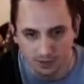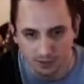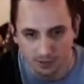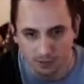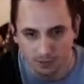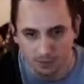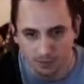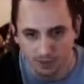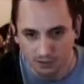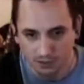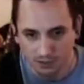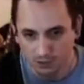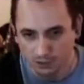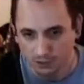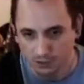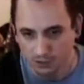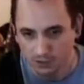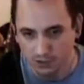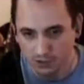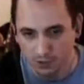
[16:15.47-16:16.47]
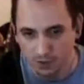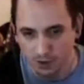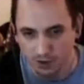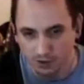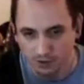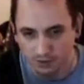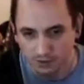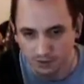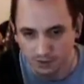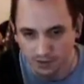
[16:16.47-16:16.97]
I'm gonna be, ooh, I'm
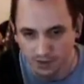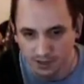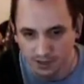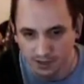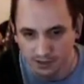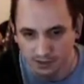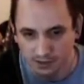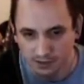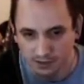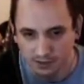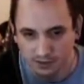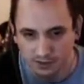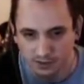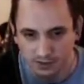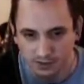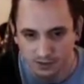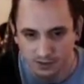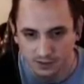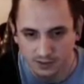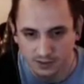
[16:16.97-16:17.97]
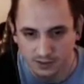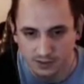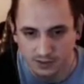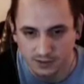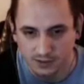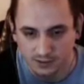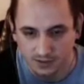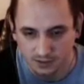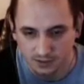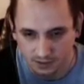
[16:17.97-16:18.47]
off, yeah.
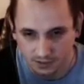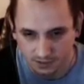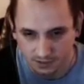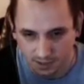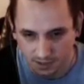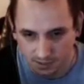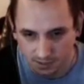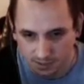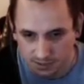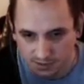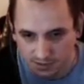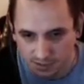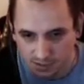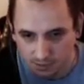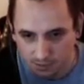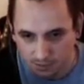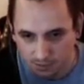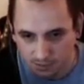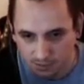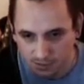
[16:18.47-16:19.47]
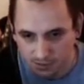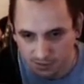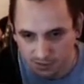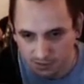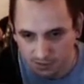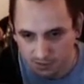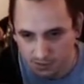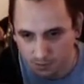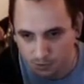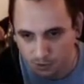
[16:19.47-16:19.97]
I missed that one right
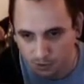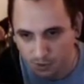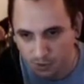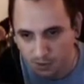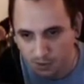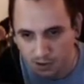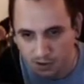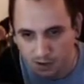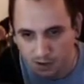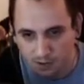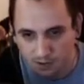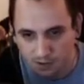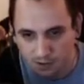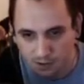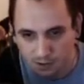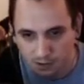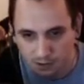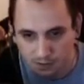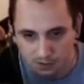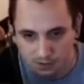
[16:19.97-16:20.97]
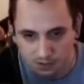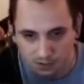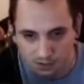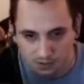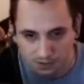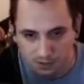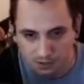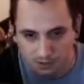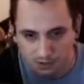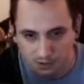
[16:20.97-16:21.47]
there. So we're gonna be off the global
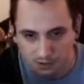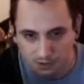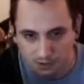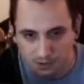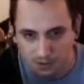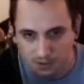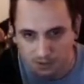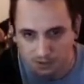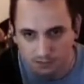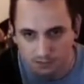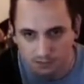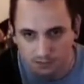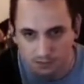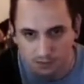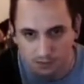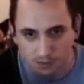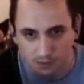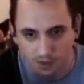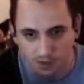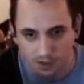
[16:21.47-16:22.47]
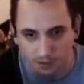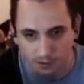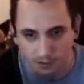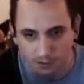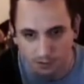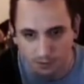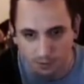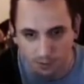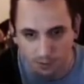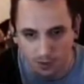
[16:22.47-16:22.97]
cycle here a little bit. Oh yeah,
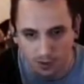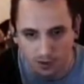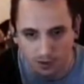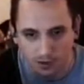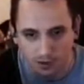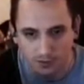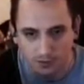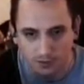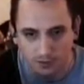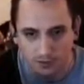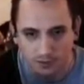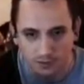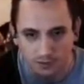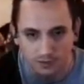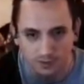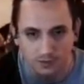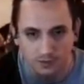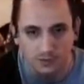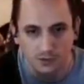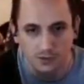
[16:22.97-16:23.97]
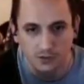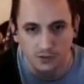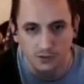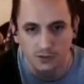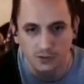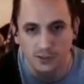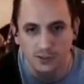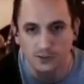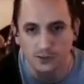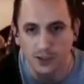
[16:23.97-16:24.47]
we're gonna be way off.
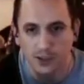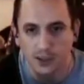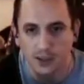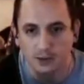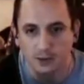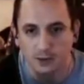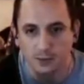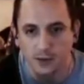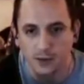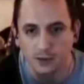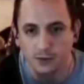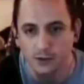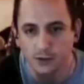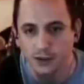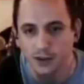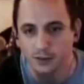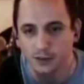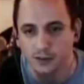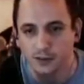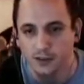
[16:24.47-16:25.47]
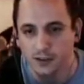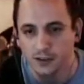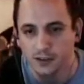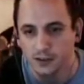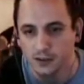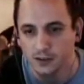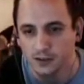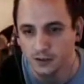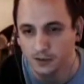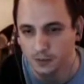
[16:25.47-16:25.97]
That's okay, we can recover.
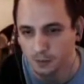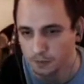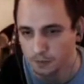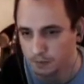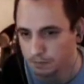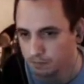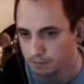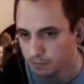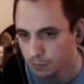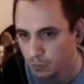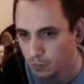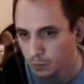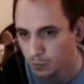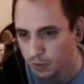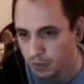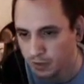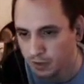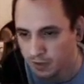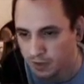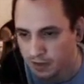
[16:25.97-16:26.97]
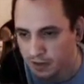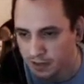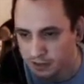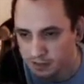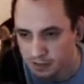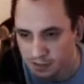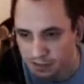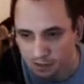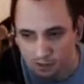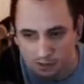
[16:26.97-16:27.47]
We'll be on the next
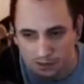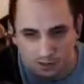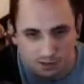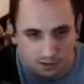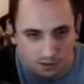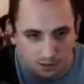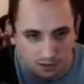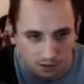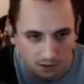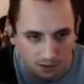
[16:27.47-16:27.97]
cycle, looks like.